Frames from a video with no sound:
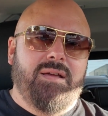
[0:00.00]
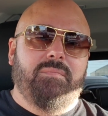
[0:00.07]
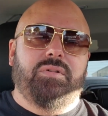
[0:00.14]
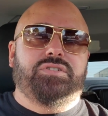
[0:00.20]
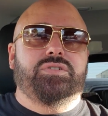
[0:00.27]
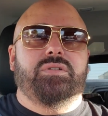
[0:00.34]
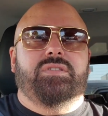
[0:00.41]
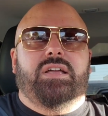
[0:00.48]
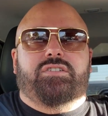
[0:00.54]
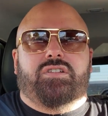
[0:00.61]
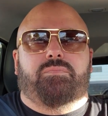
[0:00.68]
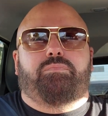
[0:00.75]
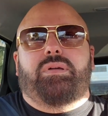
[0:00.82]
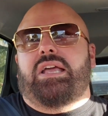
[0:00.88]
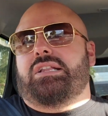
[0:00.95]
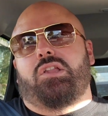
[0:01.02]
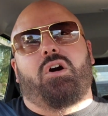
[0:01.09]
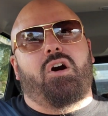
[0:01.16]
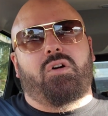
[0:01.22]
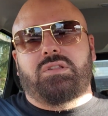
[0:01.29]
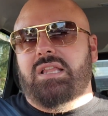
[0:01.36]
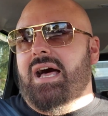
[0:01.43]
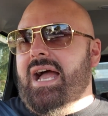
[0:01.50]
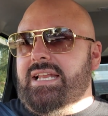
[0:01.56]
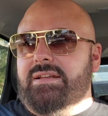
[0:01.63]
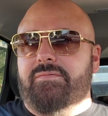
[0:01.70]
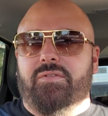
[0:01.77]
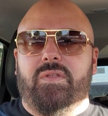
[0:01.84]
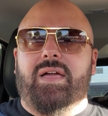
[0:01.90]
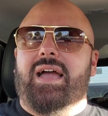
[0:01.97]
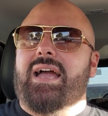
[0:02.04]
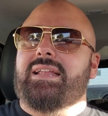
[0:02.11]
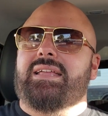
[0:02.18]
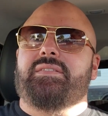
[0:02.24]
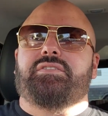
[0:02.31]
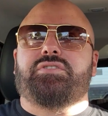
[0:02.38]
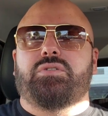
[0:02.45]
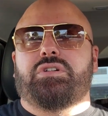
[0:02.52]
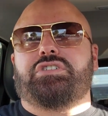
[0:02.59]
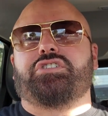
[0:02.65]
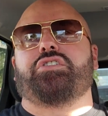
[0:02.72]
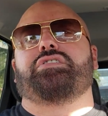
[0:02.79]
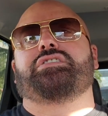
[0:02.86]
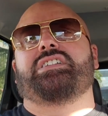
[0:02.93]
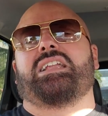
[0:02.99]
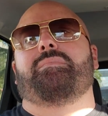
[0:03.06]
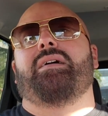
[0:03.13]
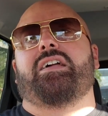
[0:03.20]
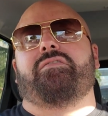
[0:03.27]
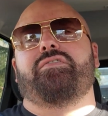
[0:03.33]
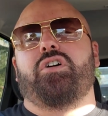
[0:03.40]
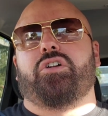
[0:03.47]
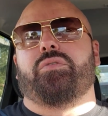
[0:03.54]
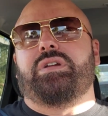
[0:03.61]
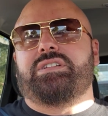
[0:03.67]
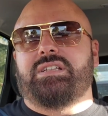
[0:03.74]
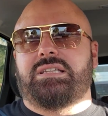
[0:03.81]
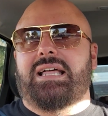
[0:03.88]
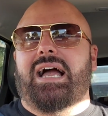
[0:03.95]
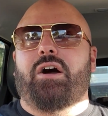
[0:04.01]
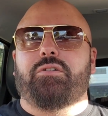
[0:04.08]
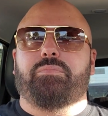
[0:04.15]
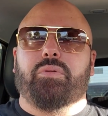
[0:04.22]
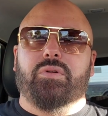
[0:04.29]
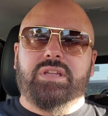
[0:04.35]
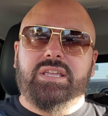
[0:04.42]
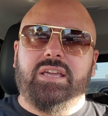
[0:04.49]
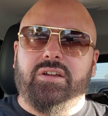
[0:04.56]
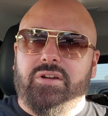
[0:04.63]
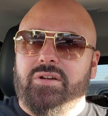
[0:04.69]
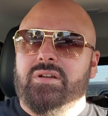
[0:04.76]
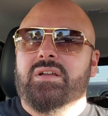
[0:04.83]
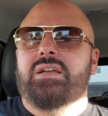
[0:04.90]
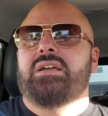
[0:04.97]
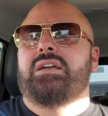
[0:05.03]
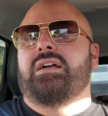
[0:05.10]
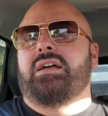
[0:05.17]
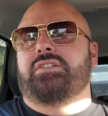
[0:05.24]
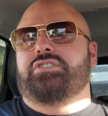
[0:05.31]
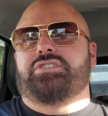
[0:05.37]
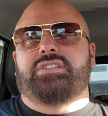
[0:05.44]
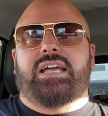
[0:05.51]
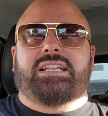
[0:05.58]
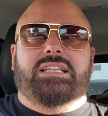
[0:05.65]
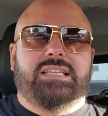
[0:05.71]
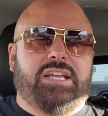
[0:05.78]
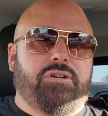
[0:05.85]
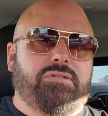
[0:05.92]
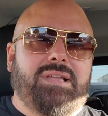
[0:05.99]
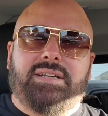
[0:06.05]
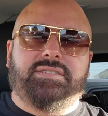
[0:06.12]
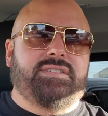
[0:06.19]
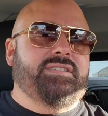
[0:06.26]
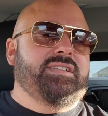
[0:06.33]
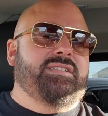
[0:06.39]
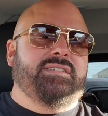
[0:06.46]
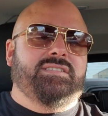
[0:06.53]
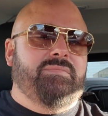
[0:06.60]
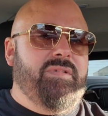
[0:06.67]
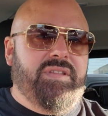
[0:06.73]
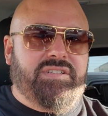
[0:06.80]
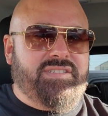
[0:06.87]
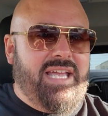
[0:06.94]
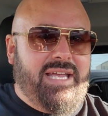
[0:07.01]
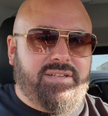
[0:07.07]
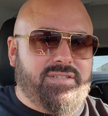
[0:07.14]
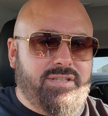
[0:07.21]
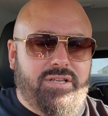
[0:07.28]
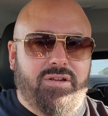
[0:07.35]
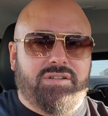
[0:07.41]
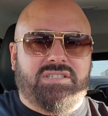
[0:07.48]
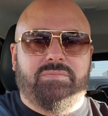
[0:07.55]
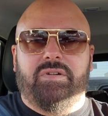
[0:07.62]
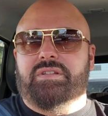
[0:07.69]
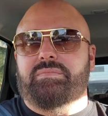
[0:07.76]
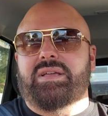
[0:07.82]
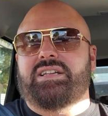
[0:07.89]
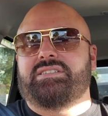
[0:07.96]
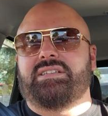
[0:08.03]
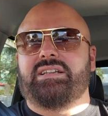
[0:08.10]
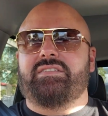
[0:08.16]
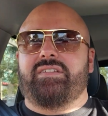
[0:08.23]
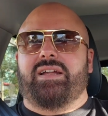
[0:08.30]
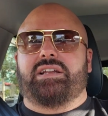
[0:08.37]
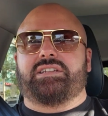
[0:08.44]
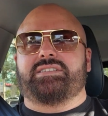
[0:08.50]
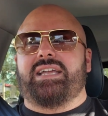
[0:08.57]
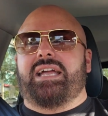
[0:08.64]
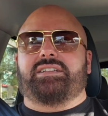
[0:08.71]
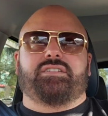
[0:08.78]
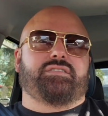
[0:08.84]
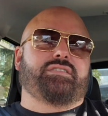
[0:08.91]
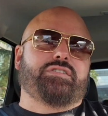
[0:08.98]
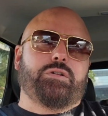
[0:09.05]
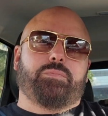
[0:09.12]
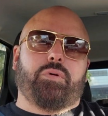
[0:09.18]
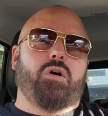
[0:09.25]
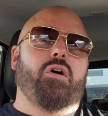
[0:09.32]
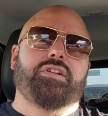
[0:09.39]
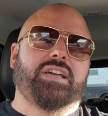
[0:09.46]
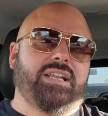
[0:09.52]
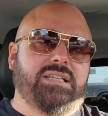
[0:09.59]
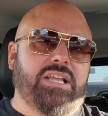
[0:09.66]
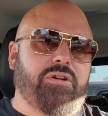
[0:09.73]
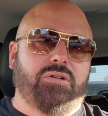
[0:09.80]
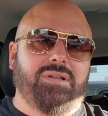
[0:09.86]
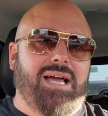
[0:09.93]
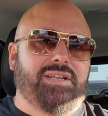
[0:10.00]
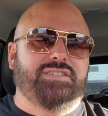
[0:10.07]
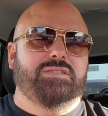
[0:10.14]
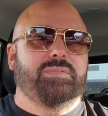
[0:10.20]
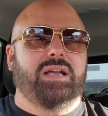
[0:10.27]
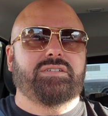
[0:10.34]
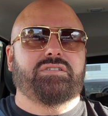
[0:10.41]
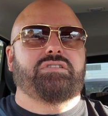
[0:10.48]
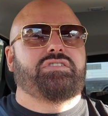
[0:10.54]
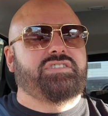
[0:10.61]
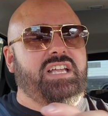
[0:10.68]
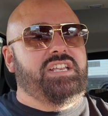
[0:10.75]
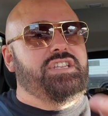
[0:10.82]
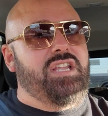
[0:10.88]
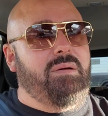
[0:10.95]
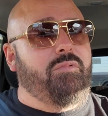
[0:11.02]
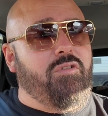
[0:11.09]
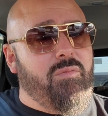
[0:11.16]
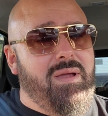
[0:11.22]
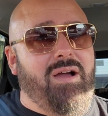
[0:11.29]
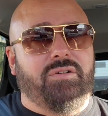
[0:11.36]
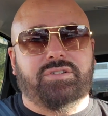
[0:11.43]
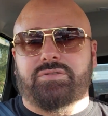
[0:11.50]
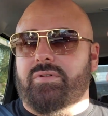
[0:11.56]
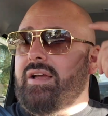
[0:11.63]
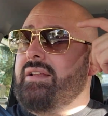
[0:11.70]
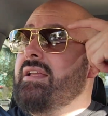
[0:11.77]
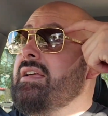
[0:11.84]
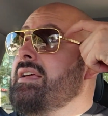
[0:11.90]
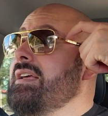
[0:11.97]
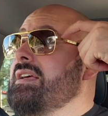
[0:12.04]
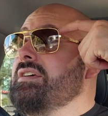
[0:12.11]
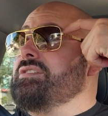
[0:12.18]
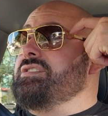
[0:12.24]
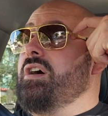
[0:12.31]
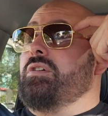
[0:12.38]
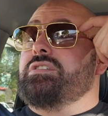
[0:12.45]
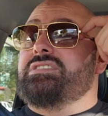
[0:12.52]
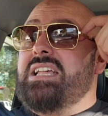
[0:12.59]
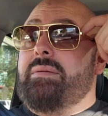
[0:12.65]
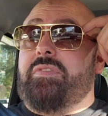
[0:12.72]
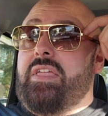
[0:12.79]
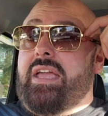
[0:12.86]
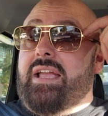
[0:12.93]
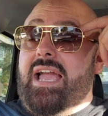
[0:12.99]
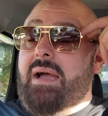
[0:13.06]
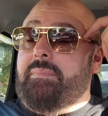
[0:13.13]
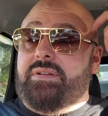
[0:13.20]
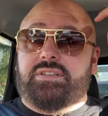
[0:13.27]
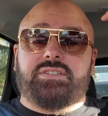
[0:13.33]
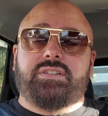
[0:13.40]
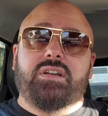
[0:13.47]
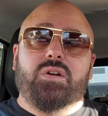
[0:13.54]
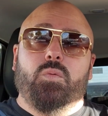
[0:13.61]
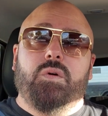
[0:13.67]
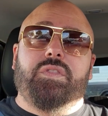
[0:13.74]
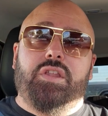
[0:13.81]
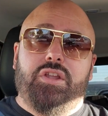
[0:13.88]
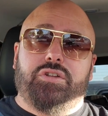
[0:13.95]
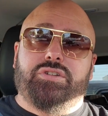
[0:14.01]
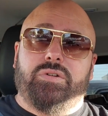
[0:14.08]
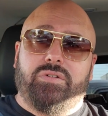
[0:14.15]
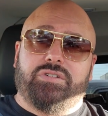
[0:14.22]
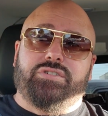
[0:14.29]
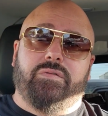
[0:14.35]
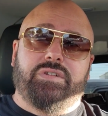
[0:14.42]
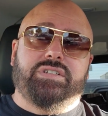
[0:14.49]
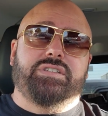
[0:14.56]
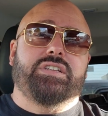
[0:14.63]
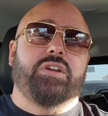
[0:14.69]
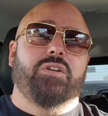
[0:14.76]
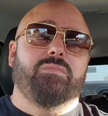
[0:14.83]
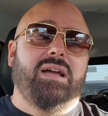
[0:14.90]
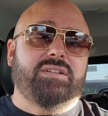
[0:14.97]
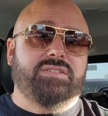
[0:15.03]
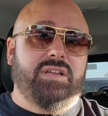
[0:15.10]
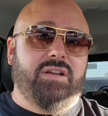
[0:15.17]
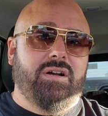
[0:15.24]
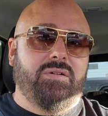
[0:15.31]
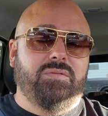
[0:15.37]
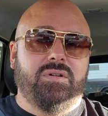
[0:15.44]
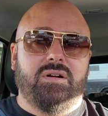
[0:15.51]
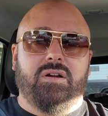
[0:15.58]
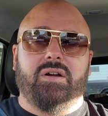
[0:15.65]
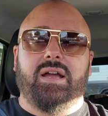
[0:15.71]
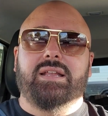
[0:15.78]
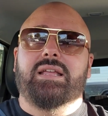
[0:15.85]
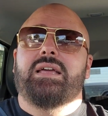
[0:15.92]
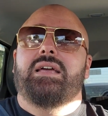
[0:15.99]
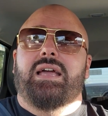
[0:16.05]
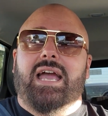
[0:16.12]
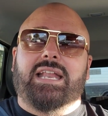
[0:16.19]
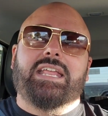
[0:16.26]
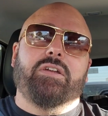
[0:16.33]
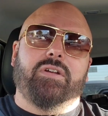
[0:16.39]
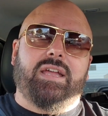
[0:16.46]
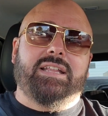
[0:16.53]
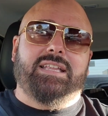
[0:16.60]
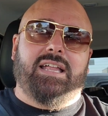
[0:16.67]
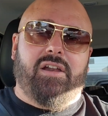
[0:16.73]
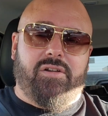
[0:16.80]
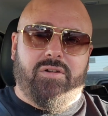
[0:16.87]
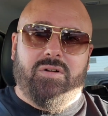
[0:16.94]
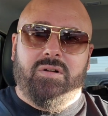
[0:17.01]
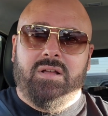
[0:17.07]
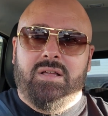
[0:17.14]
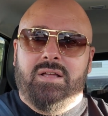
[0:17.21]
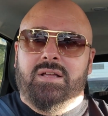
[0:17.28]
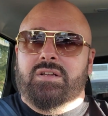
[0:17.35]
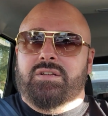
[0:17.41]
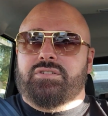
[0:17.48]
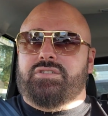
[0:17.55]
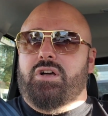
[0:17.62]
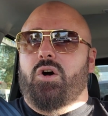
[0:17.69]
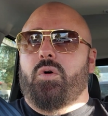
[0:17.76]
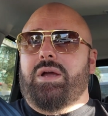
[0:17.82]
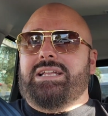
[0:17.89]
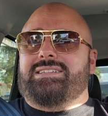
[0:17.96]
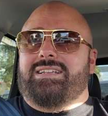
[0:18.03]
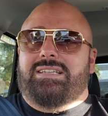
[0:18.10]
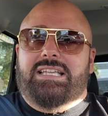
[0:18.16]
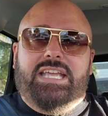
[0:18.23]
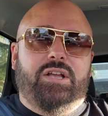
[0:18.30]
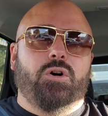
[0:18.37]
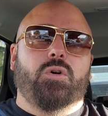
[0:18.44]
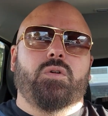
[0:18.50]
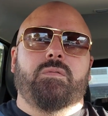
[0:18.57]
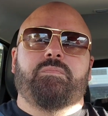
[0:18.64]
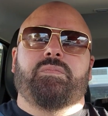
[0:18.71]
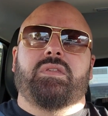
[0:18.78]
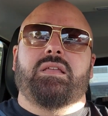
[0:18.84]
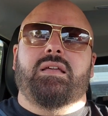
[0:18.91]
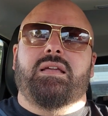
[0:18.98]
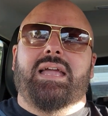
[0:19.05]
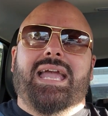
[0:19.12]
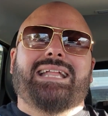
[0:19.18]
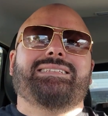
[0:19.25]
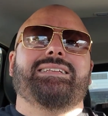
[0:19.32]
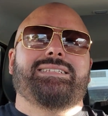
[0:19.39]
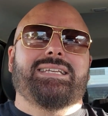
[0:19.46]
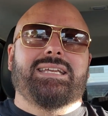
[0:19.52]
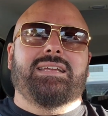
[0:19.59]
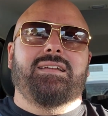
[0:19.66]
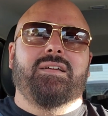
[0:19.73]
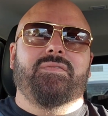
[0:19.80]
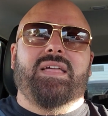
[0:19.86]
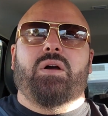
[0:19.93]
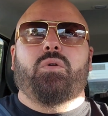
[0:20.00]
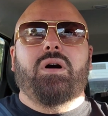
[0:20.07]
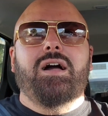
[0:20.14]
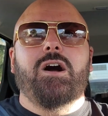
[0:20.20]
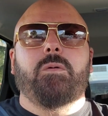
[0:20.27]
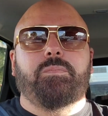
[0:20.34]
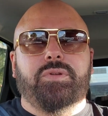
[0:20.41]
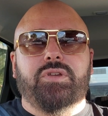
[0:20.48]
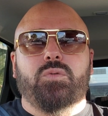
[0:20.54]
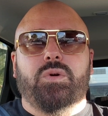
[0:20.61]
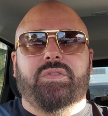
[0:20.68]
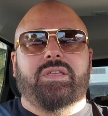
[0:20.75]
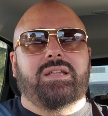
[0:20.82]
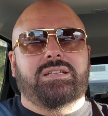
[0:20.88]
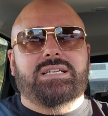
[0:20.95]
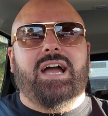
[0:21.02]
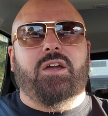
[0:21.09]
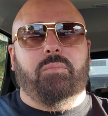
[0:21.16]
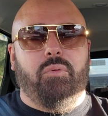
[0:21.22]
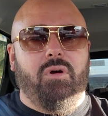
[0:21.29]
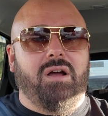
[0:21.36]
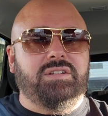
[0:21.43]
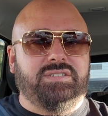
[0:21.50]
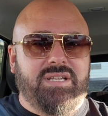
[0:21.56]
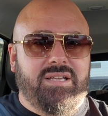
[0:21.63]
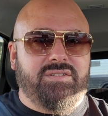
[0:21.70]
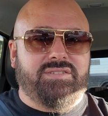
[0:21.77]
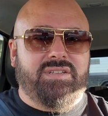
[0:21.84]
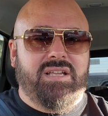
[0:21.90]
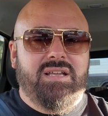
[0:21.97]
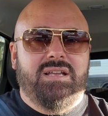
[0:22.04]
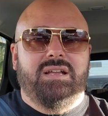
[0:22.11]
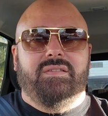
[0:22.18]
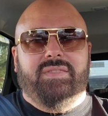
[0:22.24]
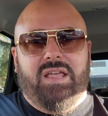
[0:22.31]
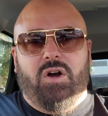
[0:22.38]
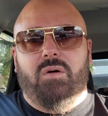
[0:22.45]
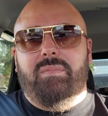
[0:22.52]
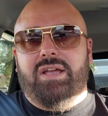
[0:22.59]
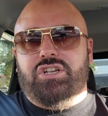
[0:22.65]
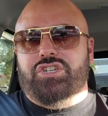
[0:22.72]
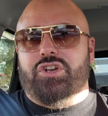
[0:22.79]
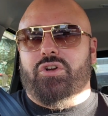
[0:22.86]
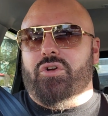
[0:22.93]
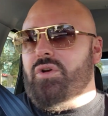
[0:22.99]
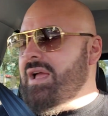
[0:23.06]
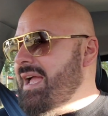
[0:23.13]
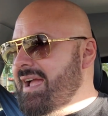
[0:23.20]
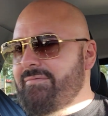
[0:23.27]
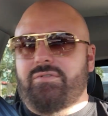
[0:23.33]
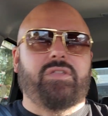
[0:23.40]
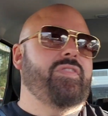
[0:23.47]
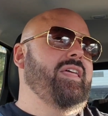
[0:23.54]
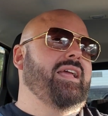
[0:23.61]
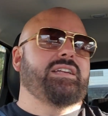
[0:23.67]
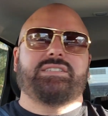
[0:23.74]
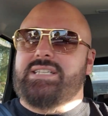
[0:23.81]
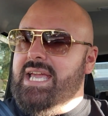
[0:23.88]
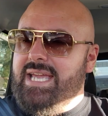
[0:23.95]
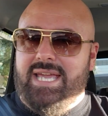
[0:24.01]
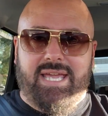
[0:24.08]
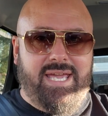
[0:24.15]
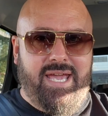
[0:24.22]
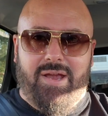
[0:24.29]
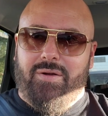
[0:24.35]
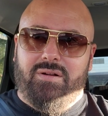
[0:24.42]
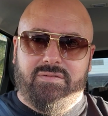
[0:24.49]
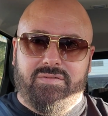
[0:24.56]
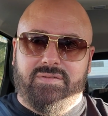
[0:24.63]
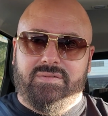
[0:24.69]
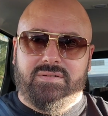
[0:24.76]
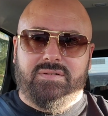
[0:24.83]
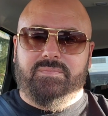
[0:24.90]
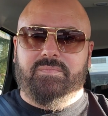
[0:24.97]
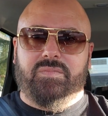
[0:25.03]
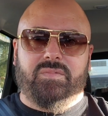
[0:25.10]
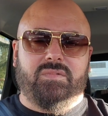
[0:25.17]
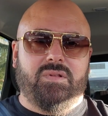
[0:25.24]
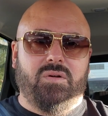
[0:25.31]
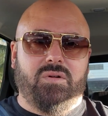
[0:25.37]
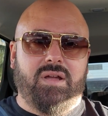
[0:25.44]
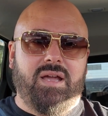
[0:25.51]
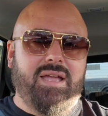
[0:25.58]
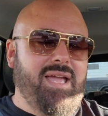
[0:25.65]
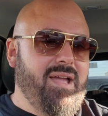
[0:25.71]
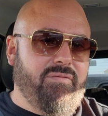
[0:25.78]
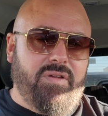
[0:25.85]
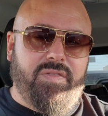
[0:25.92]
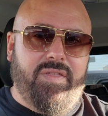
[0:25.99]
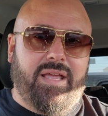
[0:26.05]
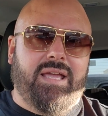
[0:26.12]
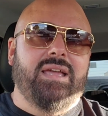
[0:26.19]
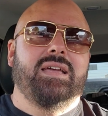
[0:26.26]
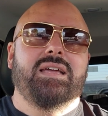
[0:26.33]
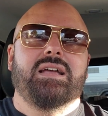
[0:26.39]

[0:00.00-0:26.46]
But there's a big long line for that, and there's only a certain set amount of notaries allowed per year, just like the liquor licenses in some of the states. You know, some of the big cities in the United States, it's super hard to get a liquor license because there's a set number amount, right? So same thing happens with the notarial services here in Mexico, all right? And here in Quintana Roo. So it's a legal entity that will help you with the entire process. They will make sure everything is taken care of, okay? Everything.